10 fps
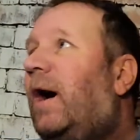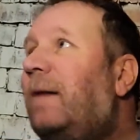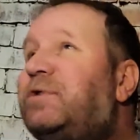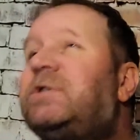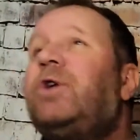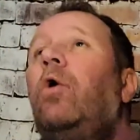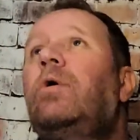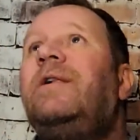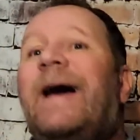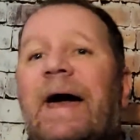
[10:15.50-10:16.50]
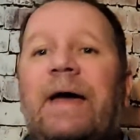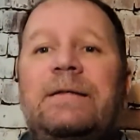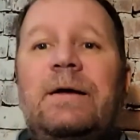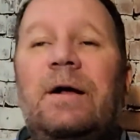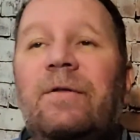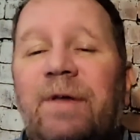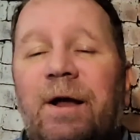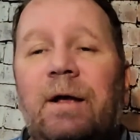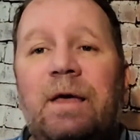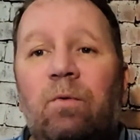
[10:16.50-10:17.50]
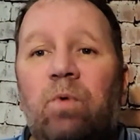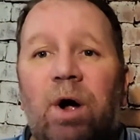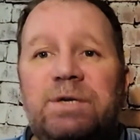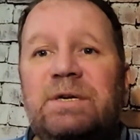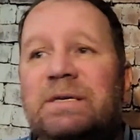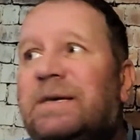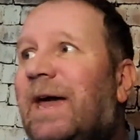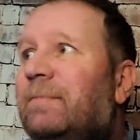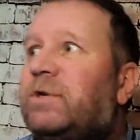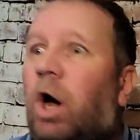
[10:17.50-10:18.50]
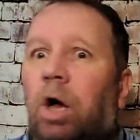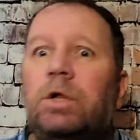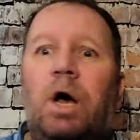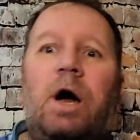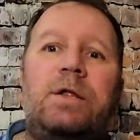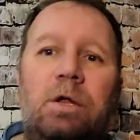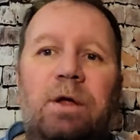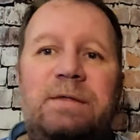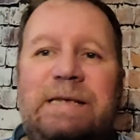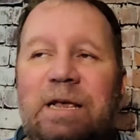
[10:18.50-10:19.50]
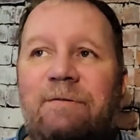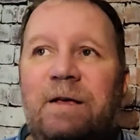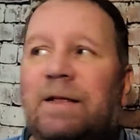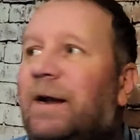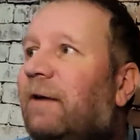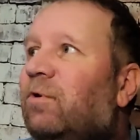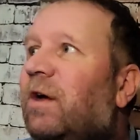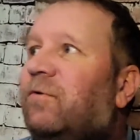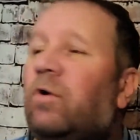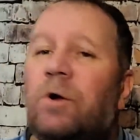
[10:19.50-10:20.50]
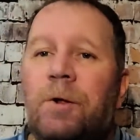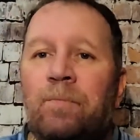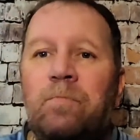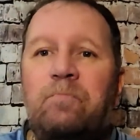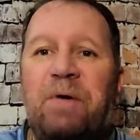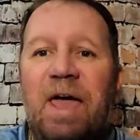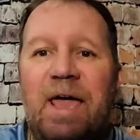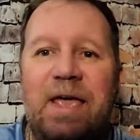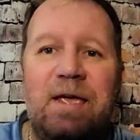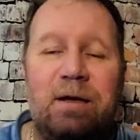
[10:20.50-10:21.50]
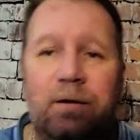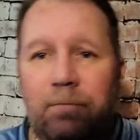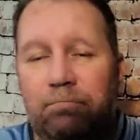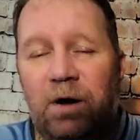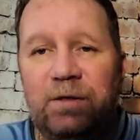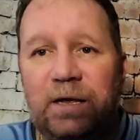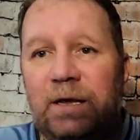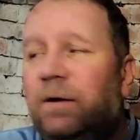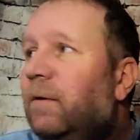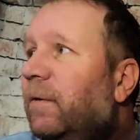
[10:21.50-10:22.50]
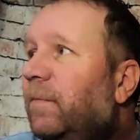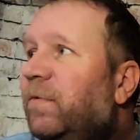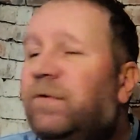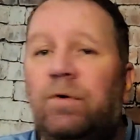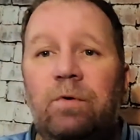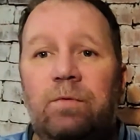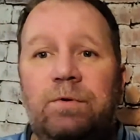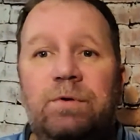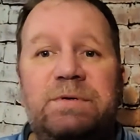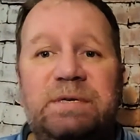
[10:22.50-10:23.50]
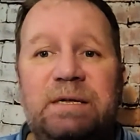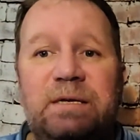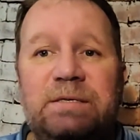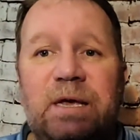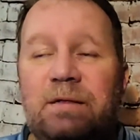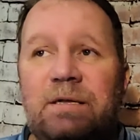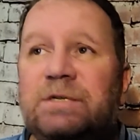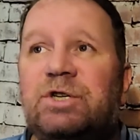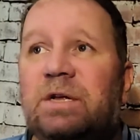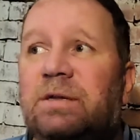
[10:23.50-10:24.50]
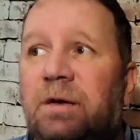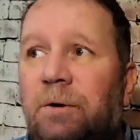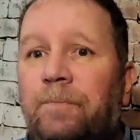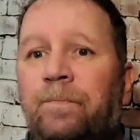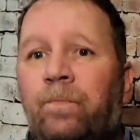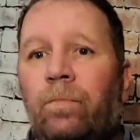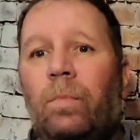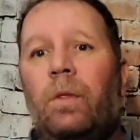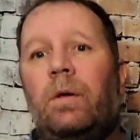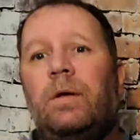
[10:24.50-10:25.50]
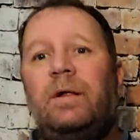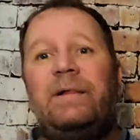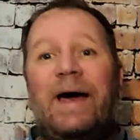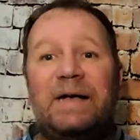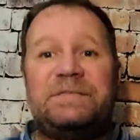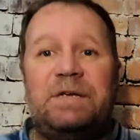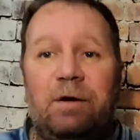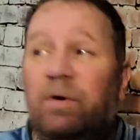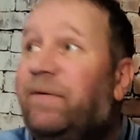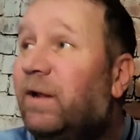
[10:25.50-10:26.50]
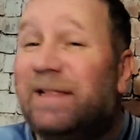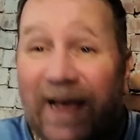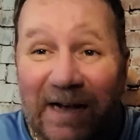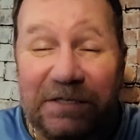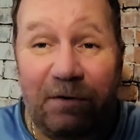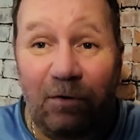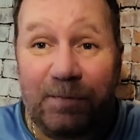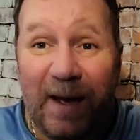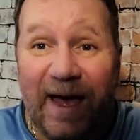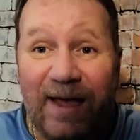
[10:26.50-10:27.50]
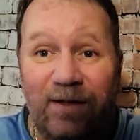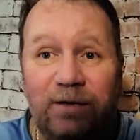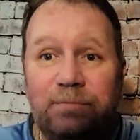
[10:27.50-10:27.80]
I'm so glad that I can watch these games online and on TV, that I don't have to pay money to see this shit. Last year, we thought last year was bad?